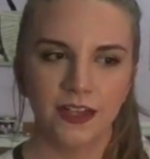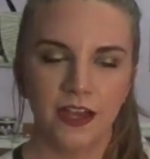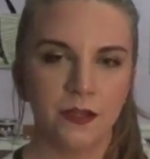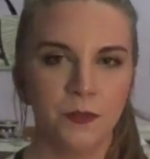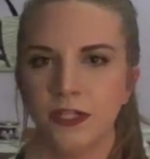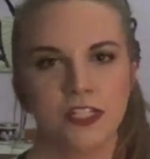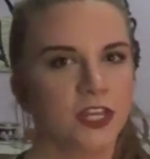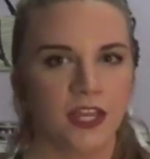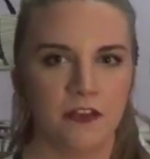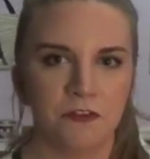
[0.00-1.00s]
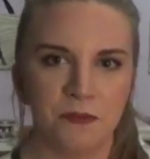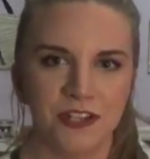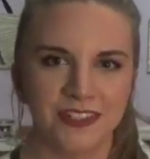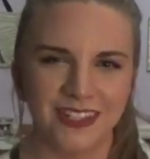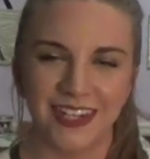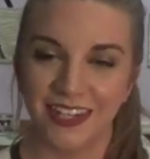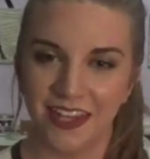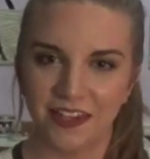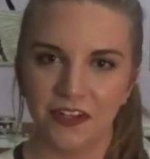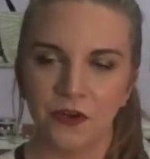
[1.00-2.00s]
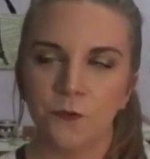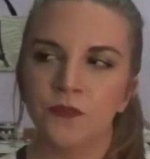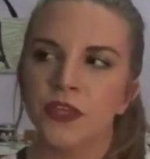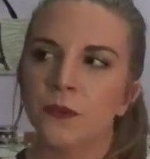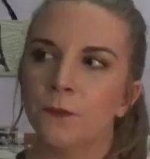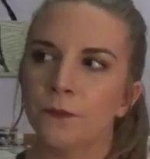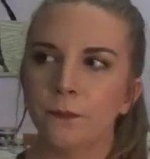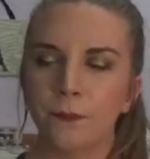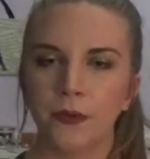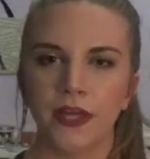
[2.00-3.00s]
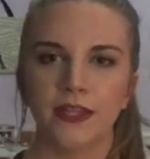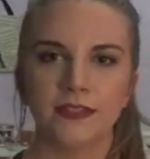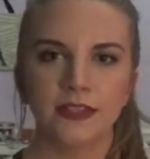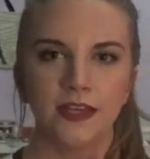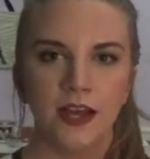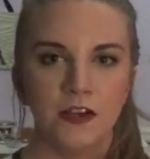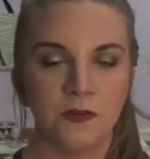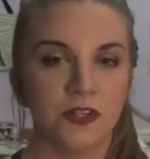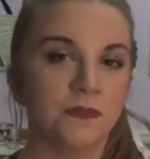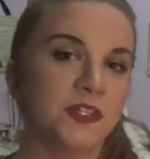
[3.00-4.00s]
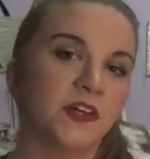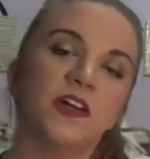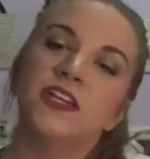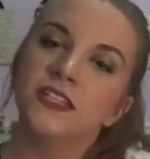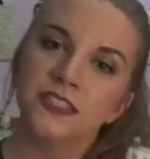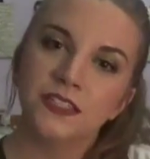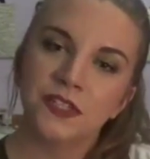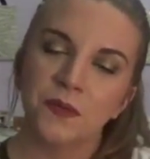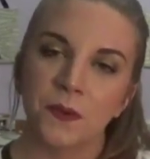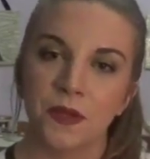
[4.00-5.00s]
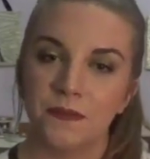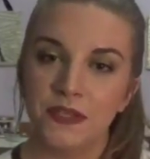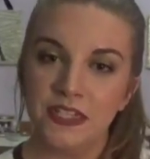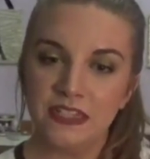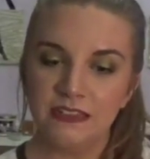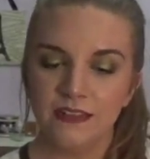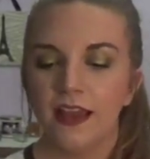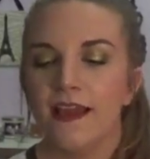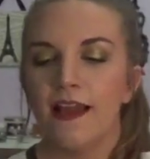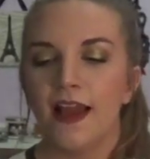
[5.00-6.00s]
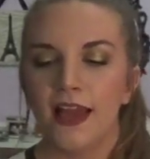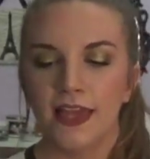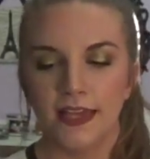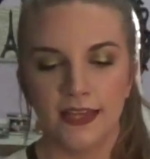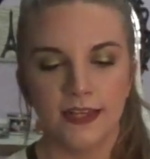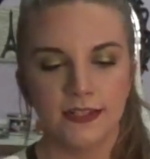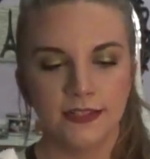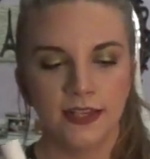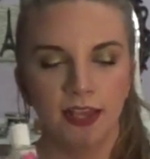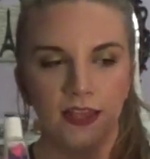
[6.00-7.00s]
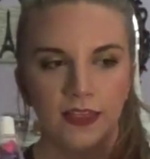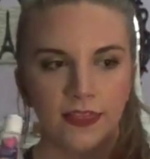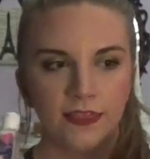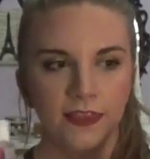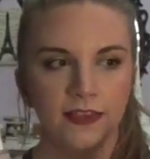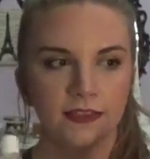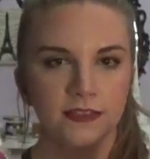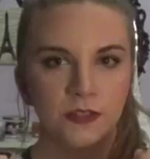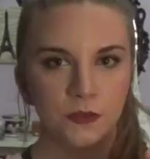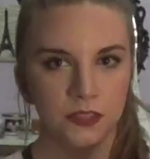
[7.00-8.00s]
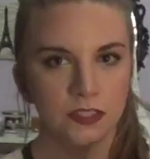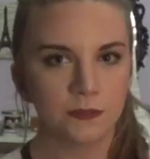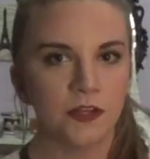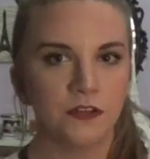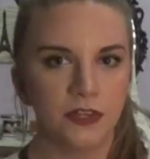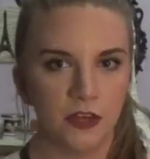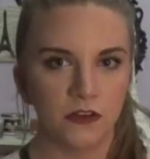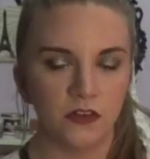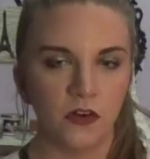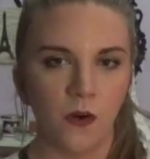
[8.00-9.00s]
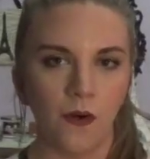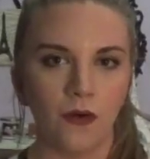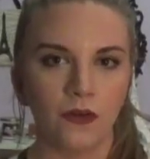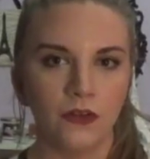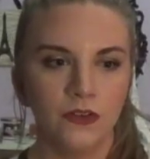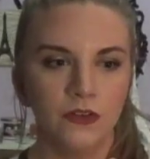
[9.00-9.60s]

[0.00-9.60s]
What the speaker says: I appreciate every present that I get, you know? But I want to be honest about my opinion, and these, you could smell the alcohol